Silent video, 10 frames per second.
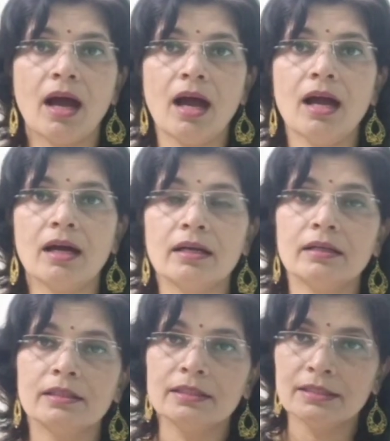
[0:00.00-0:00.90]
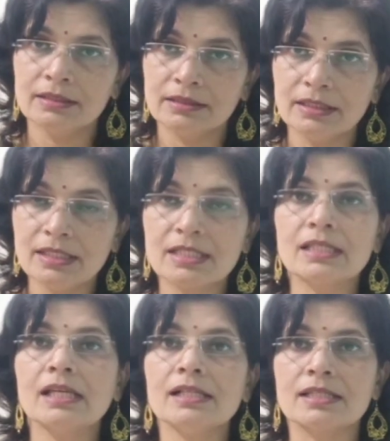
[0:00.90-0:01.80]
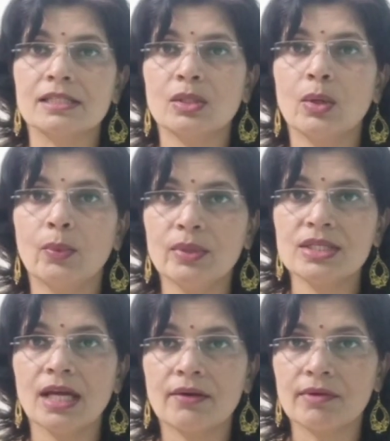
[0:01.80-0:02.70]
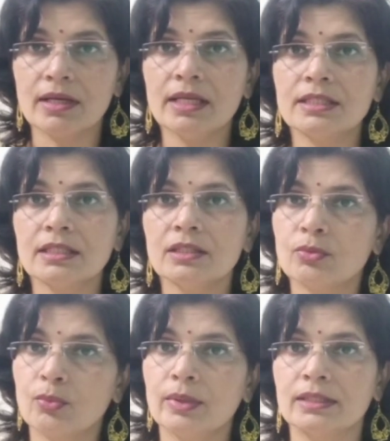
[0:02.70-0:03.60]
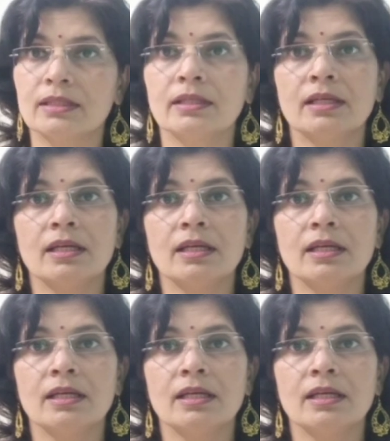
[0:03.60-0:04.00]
are the skills which are related with,